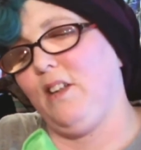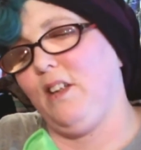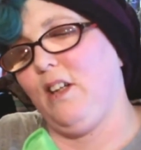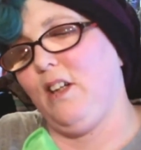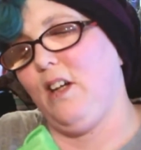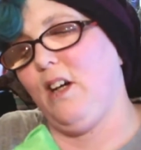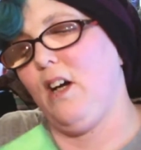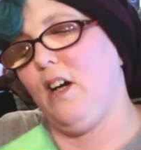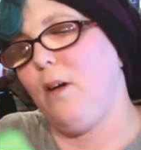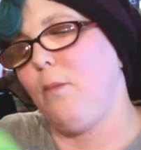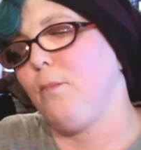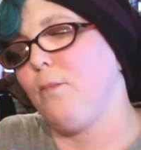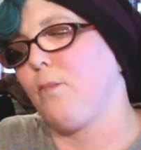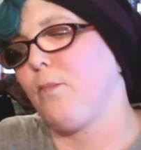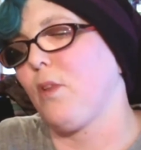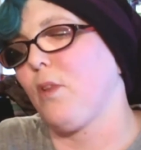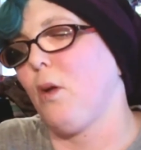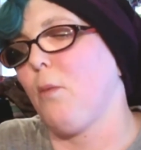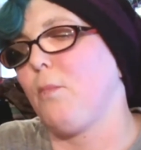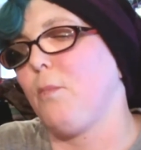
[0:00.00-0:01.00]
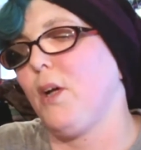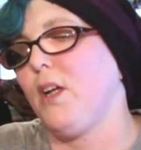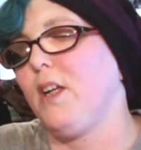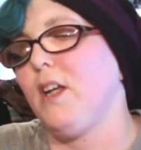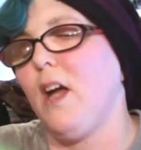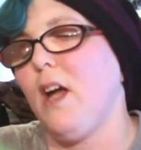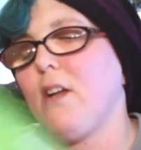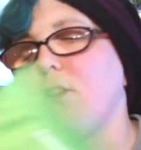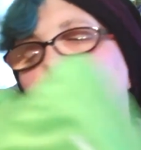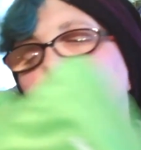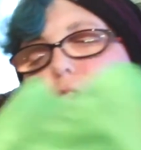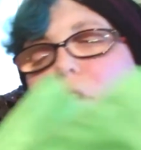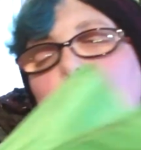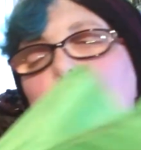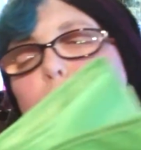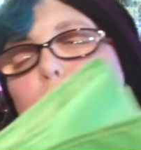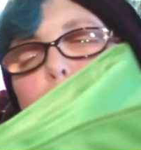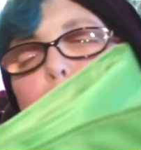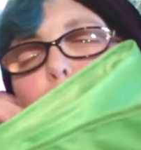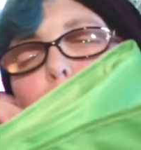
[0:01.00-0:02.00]
But yeah,
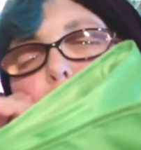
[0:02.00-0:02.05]
so my